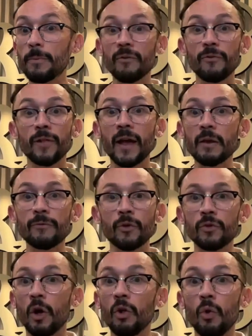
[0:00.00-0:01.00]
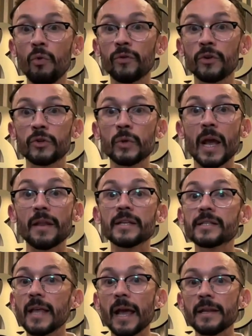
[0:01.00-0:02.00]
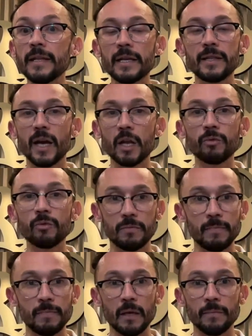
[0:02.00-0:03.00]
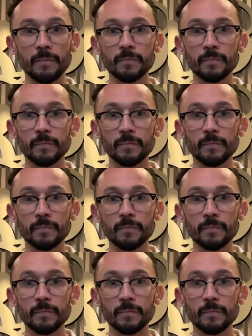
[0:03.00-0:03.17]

are flying from all over to get this technique done with me.